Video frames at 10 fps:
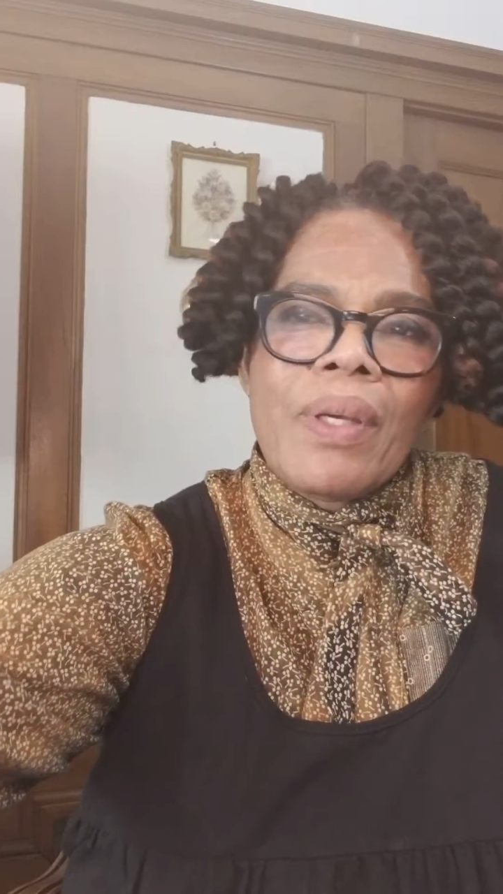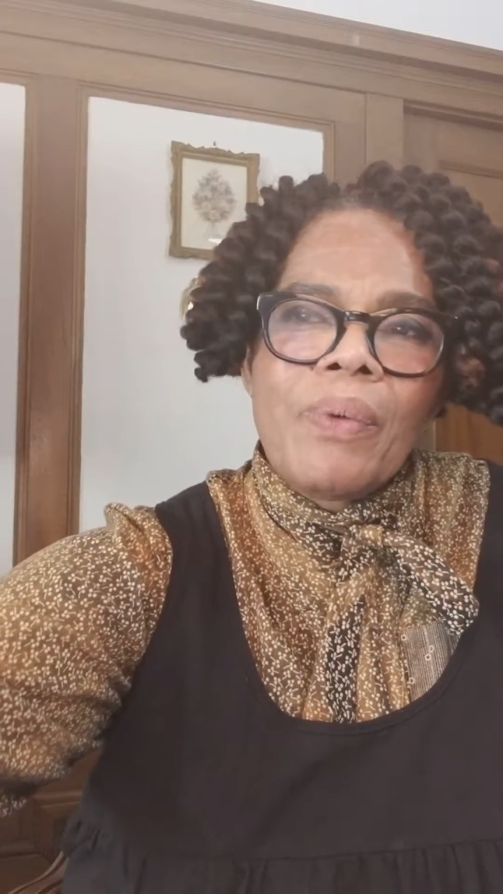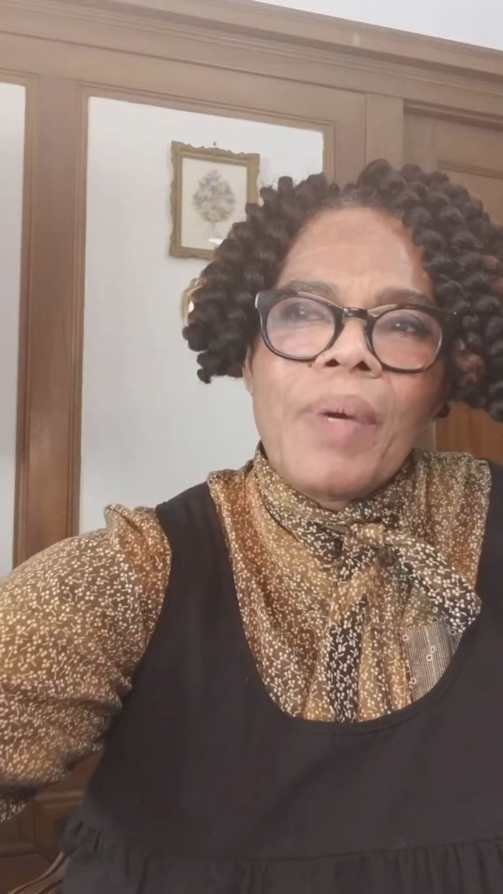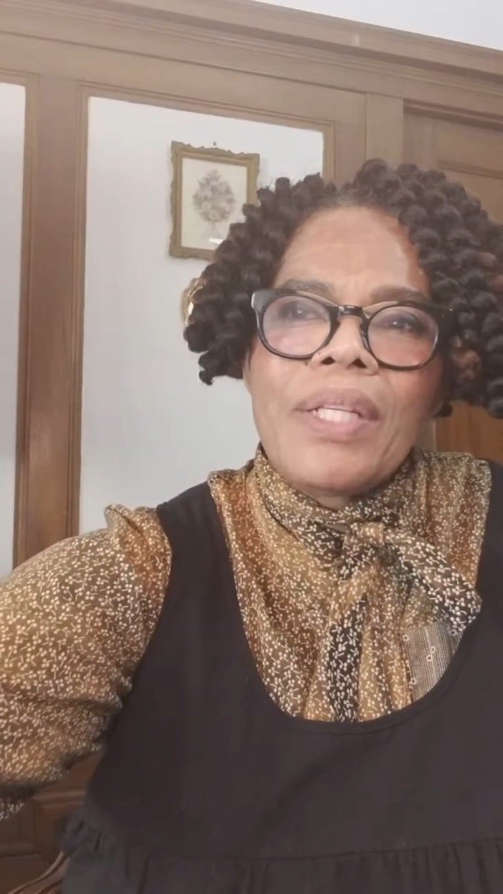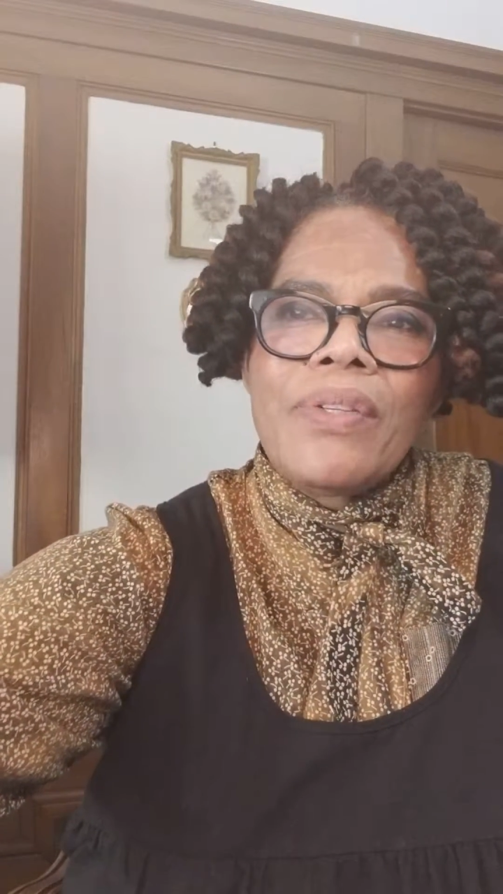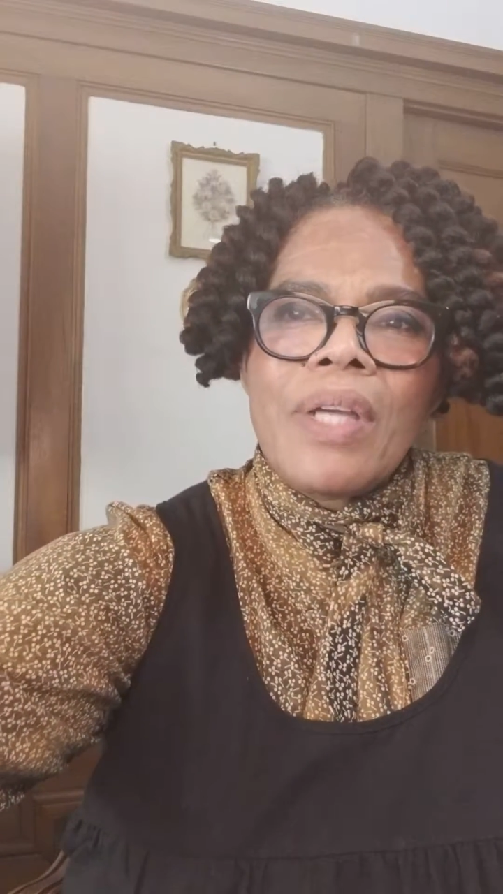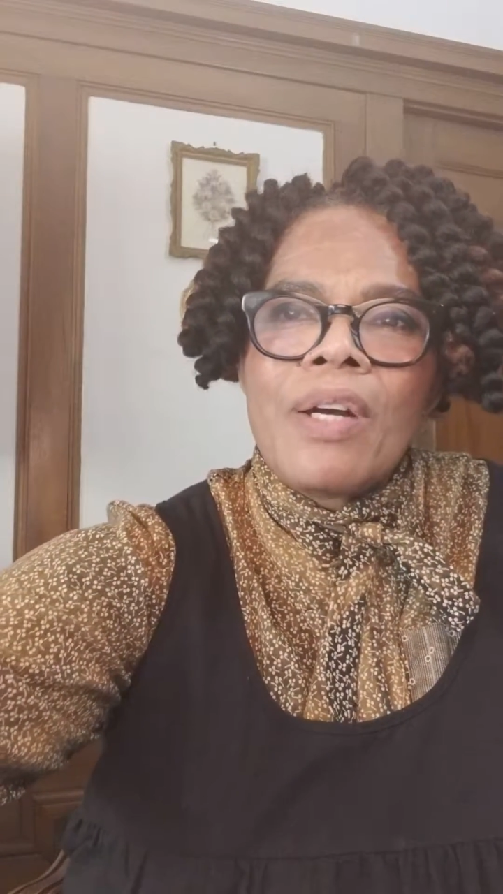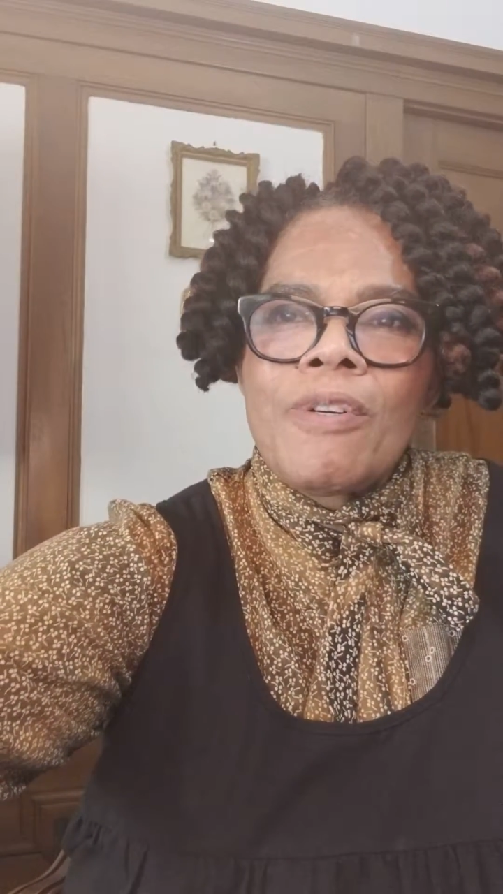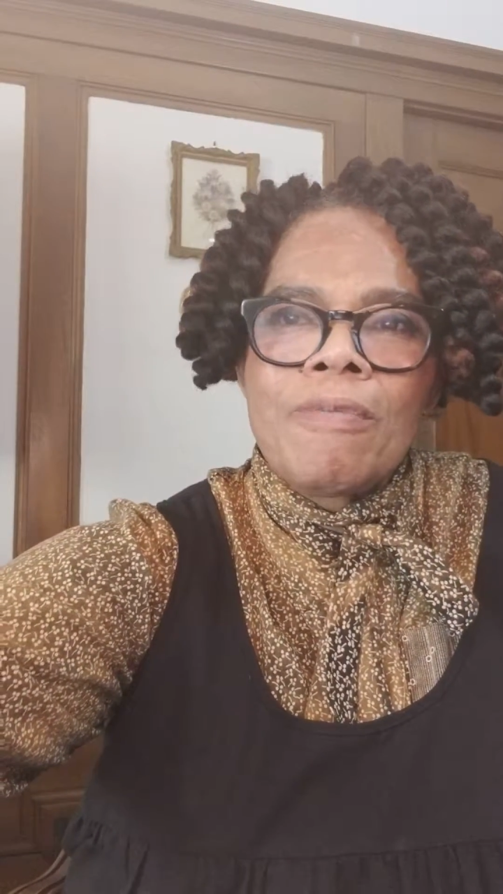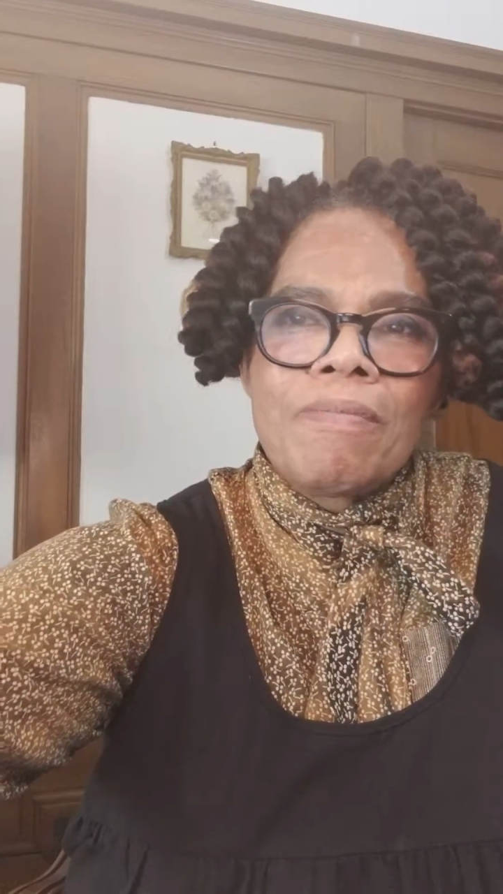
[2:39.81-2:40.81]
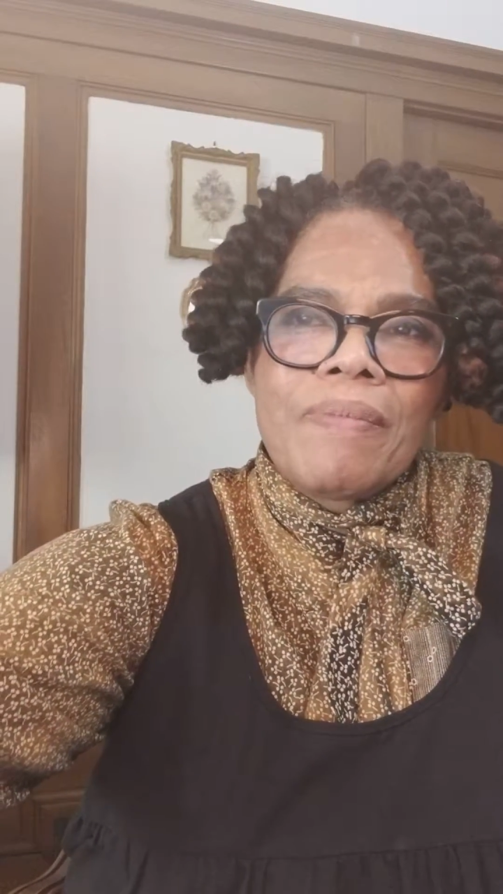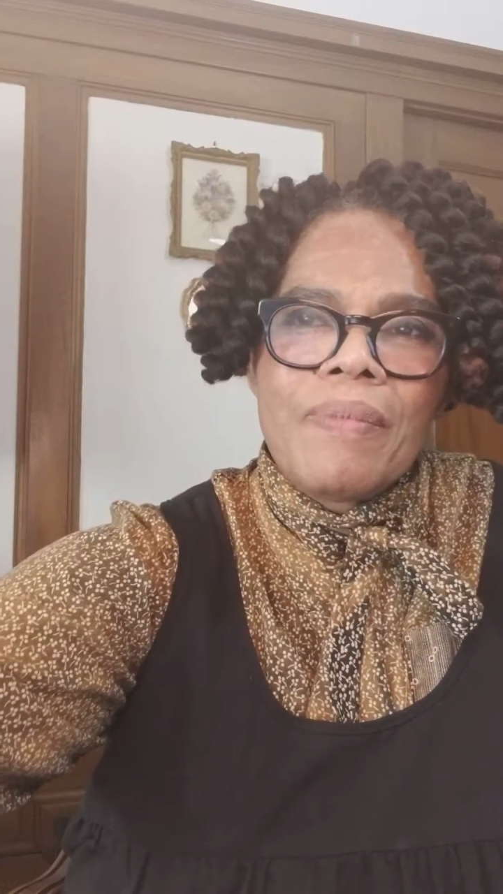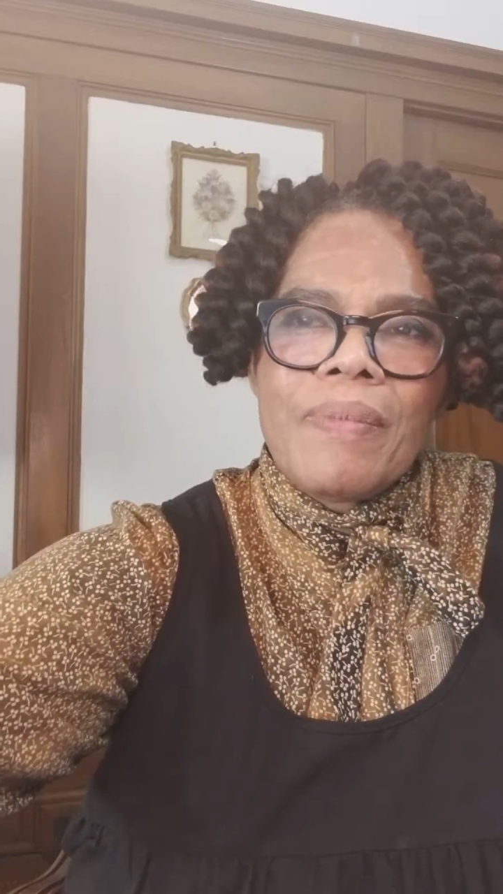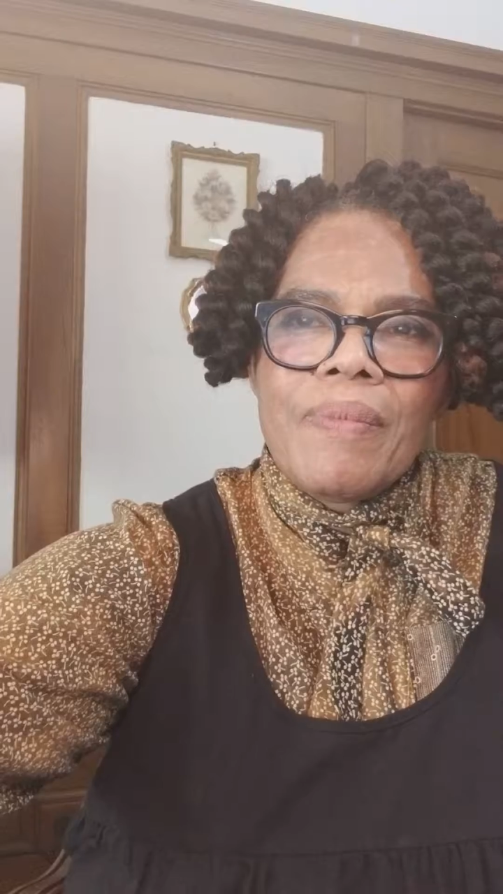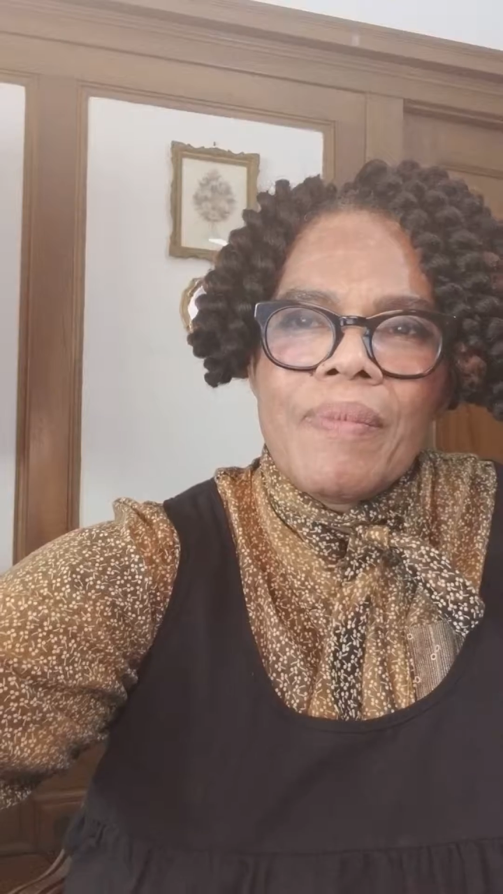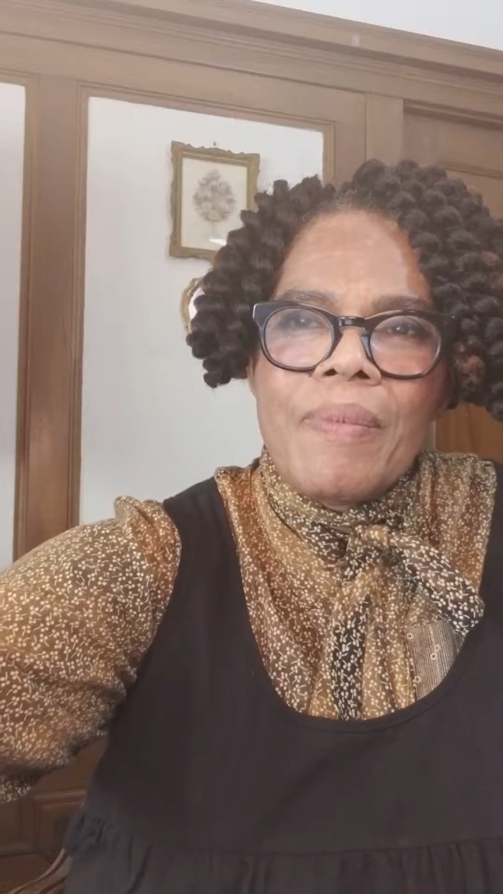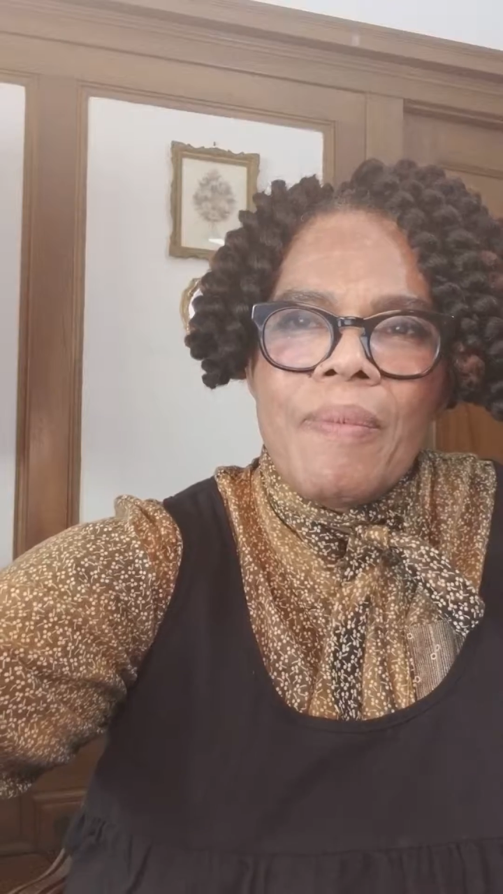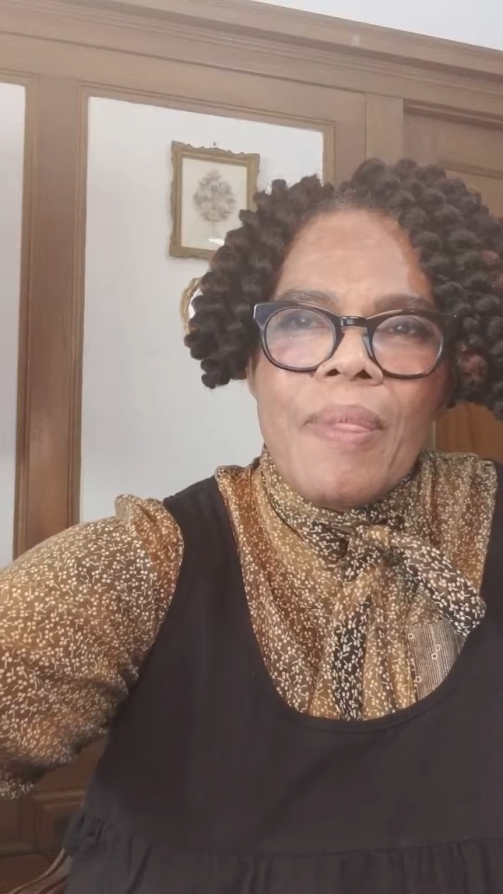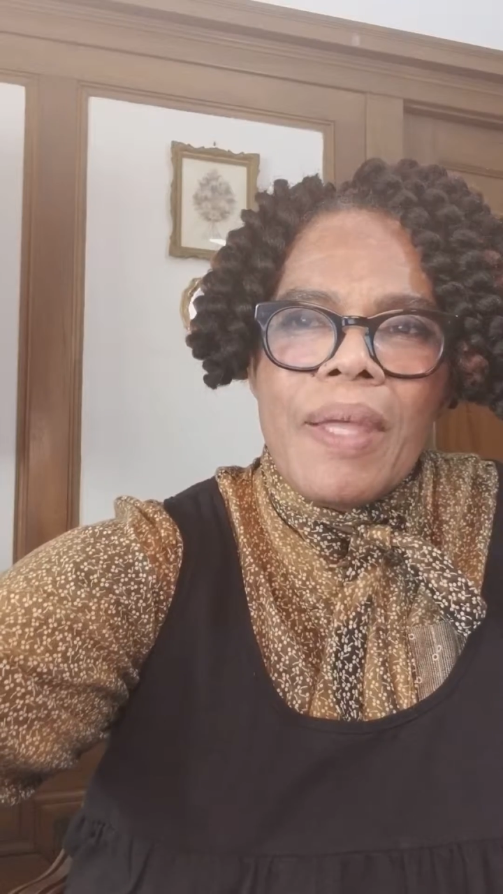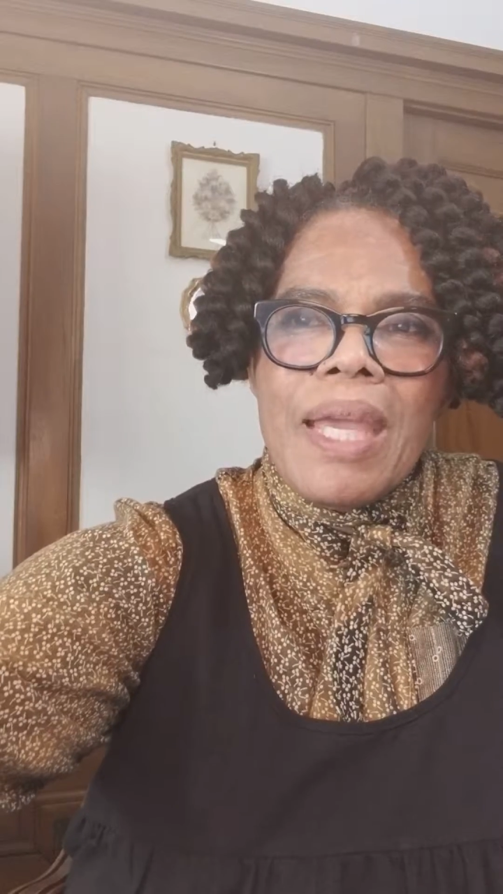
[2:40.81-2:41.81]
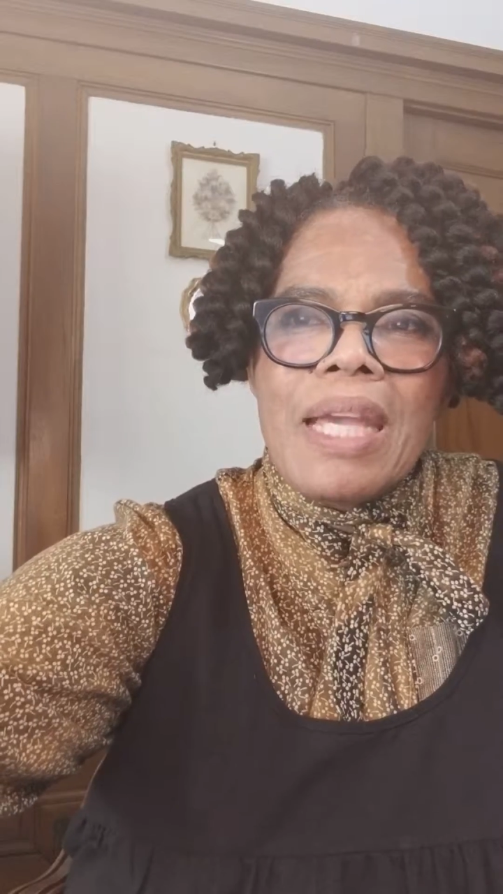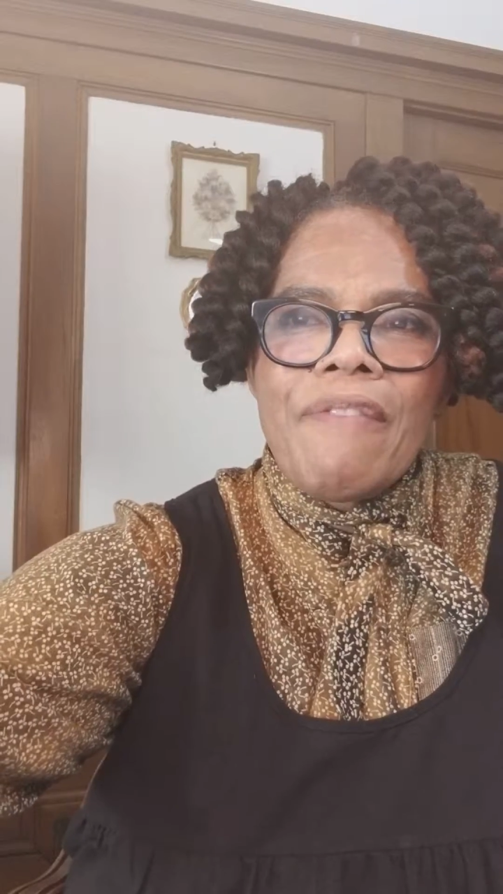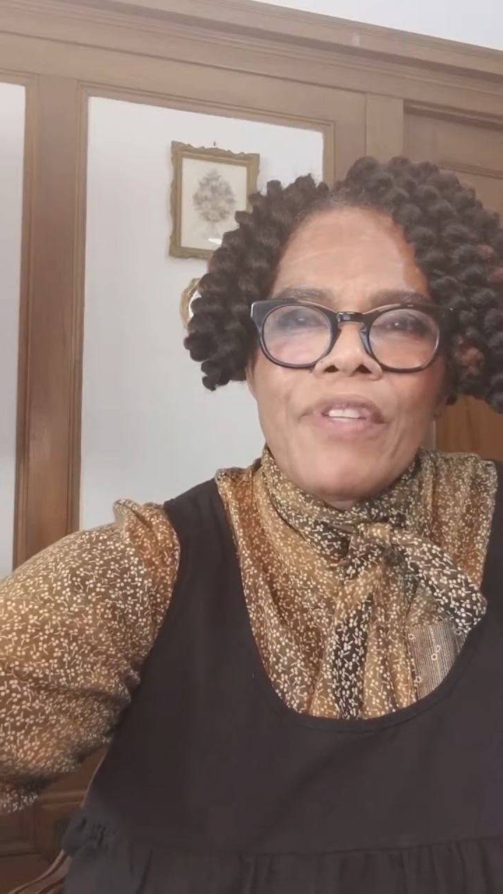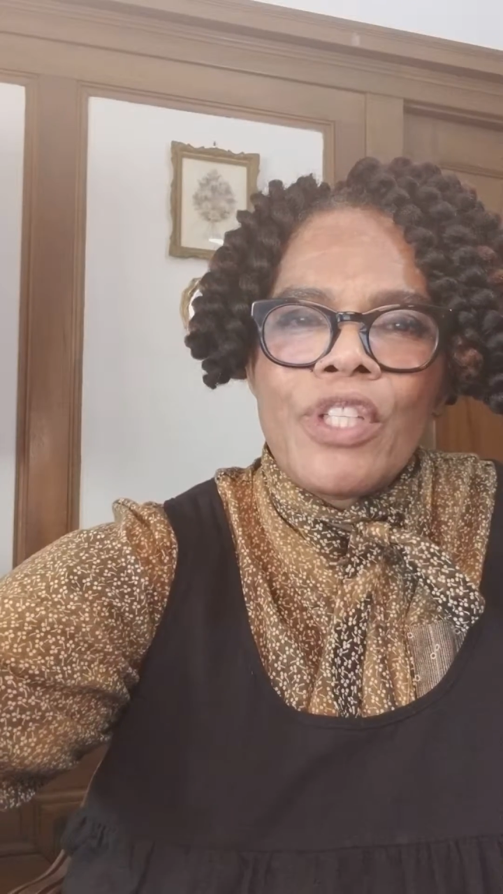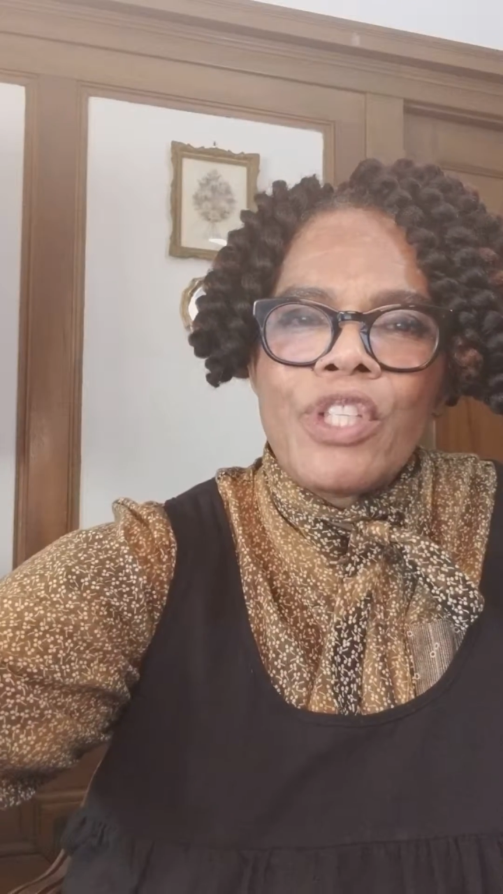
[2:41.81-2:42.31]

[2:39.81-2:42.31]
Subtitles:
Well, you know, caregivers